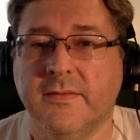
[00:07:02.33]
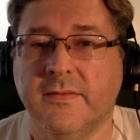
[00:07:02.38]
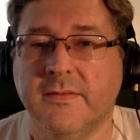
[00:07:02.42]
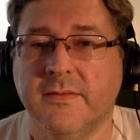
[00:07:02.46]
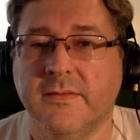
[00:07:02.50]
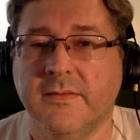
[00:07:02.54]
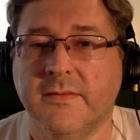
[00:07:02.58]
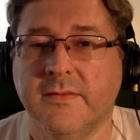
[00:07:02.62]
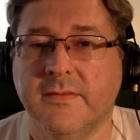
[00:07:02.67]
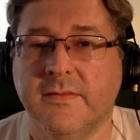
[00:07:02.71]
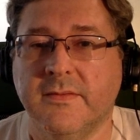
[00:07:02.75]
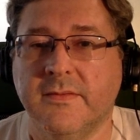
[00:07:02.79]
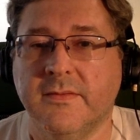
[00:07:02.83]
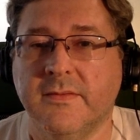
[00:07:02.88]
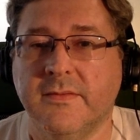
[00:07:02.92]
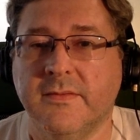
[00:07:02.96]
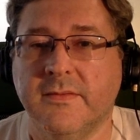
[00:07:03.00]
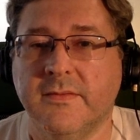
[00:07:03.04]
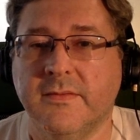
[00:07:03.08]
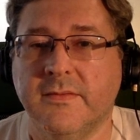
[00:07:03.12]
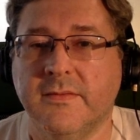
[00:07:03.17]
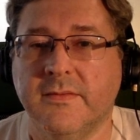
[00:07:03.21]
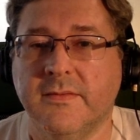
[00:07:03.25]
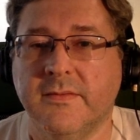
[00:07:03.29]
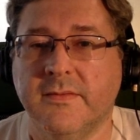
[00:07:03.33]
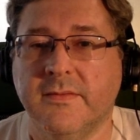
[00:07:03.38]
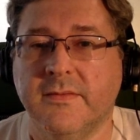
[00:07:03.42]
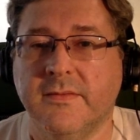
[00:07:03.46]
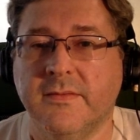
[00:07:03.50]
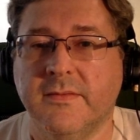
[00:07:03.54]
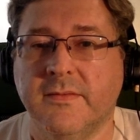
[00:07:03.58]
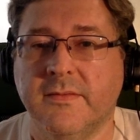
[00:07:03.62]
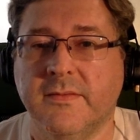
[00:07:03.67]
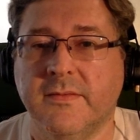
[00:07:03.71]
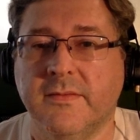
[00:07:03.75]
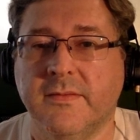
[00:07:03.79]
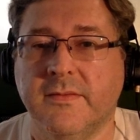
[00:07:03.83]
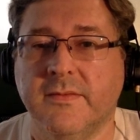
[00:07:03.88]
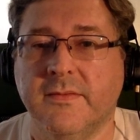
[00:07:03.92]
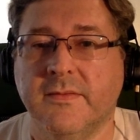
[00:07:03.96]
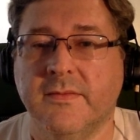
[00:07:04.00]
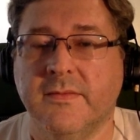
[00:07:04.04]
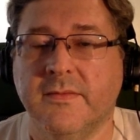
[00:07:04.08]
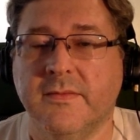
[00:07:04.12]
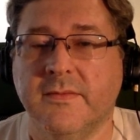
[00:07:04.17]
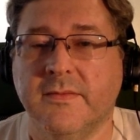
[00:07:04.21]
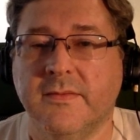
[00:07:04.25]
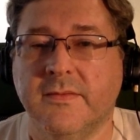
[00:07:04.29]

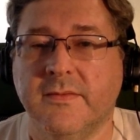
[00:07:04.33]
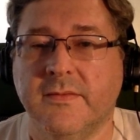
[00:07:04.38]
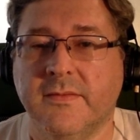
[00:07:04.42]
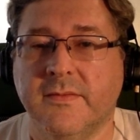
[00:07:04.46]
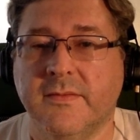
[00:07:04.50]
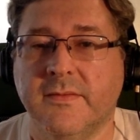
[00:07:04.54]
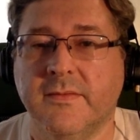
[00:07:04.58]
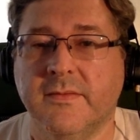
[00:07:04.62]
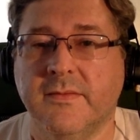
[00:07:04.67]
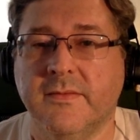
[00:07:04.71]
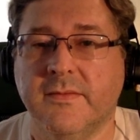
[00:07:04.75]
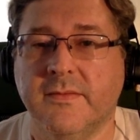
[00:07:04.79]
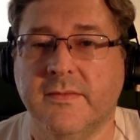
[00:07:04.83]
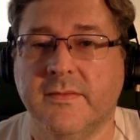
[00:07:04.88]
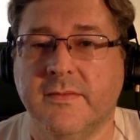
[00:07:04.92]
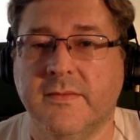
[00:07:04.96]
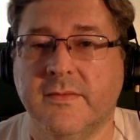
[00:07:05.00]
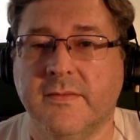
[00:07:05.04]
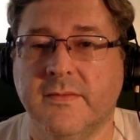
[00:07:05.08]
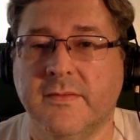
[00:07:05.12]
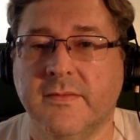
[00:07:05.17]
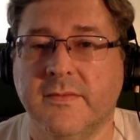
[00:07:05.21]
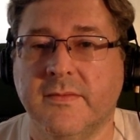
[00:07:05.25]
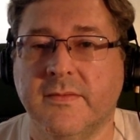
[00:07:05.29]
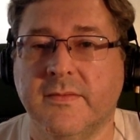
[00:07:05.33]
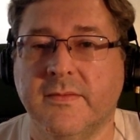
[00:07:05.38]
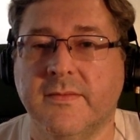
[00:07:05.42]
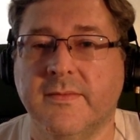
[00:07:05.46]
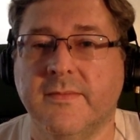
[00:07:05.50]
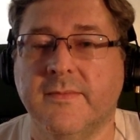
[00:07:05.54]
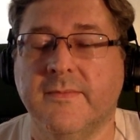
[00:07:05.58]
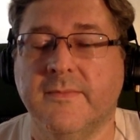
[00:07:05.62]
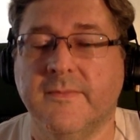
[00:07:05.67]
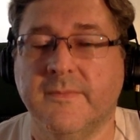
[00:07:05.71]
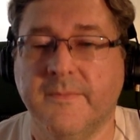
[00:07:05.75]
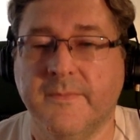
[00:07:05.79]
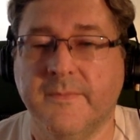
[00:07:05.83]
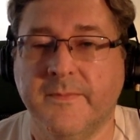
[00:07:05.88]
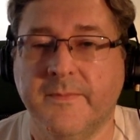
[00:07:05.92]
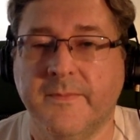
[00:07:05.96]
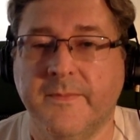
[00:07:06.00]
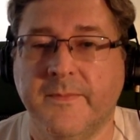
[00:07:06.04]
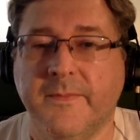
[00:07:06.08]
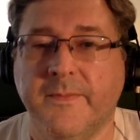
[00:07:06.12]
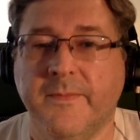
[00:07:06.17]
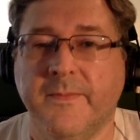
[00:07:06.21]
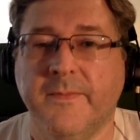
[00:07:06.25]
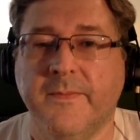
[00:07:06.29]

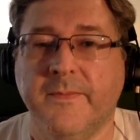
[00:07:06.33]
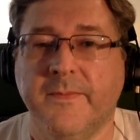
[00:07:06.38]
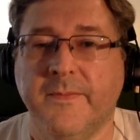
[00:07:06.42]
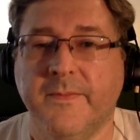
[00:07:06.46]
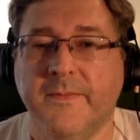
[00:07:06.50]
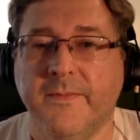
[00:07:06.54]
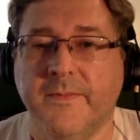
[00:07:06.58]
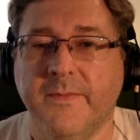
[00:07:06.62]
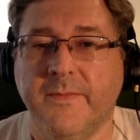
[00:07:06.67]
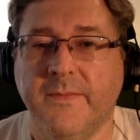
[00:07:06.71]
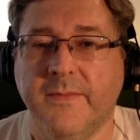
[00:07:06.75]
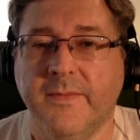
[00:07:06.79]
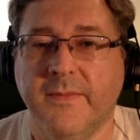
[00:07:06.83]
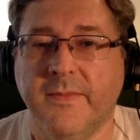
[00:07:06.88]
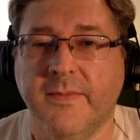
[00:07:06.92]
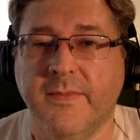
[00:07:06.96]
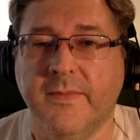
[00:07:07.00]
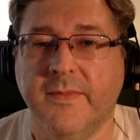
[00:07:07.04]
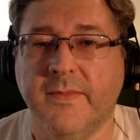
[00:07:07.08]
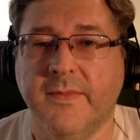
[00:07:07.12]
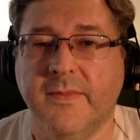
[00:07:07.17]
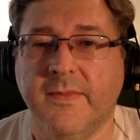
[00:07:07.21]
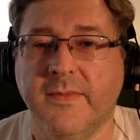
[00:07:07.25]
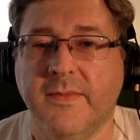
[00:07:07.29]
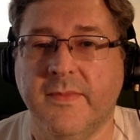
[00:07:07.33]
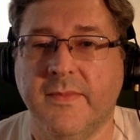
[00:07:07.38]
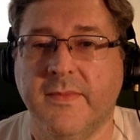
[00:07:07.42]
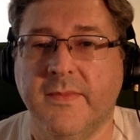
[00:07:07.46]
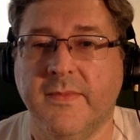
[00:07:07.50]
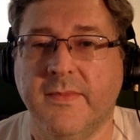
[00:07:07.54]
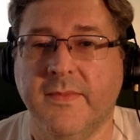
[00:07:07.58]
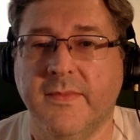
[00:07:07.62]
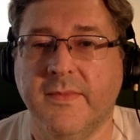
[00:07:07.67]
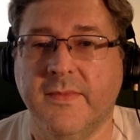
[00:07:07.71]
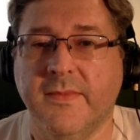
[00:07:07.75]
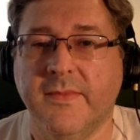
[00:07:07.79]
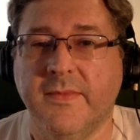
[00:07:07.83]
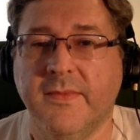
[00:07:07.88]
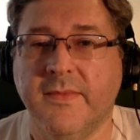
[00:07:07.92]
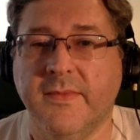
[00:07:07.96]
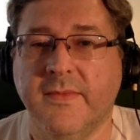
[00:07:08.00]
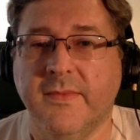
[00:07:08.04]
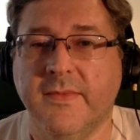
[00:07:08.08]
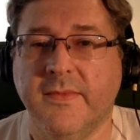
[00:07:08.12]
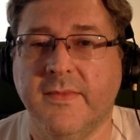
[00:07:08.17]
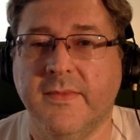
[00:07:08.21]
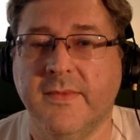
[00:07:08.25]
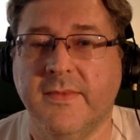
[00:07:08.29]

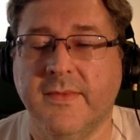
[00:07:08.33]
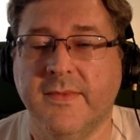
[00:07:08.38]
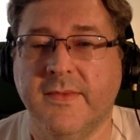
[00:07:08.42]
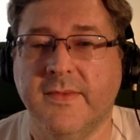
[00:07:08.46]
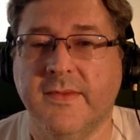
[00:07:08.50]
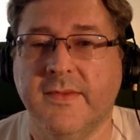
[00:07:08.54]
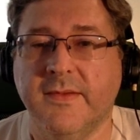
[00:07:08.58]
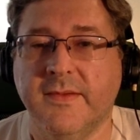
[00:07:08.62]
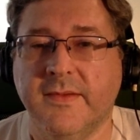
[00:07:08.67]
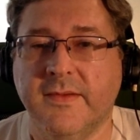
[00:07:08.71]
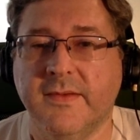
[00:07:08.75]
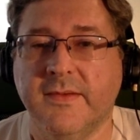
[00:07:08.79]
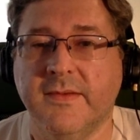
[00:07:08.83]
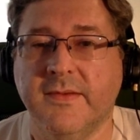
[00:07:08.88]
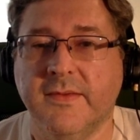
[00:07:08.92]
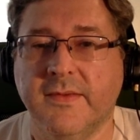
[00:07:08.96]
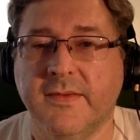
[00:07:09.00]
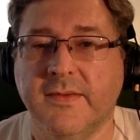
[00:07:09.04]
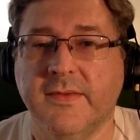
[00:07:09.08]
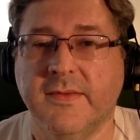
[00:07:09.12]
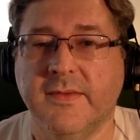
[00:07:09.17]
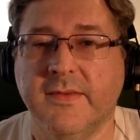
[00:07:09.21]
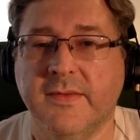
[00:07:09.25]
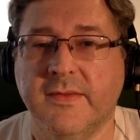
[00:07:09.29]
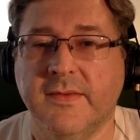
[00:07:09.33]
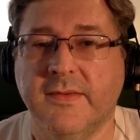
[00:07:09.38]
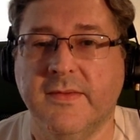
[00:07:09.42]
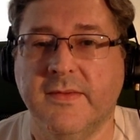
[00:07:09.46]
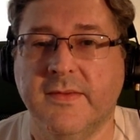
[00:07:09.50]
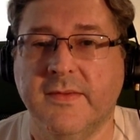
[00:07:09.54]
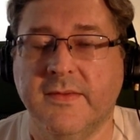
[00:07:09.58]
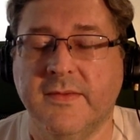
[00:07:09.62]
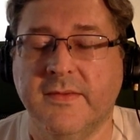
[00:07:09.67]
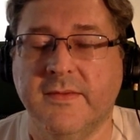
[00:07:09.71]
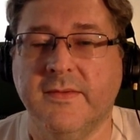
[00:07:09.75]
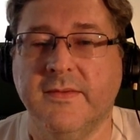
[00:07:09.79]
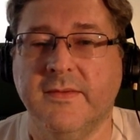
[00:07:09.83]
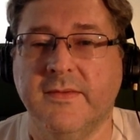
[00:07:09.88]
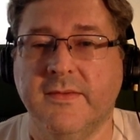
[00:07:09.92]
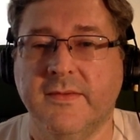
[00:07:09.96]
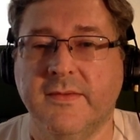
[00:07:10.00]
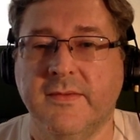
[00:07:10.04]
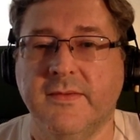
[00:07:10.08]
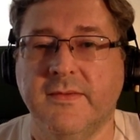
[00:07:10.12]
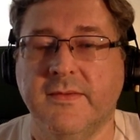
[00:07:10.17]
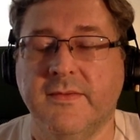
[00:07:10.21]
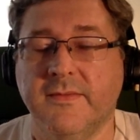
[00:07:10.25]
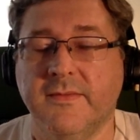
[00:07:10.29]
The person shown says nothing.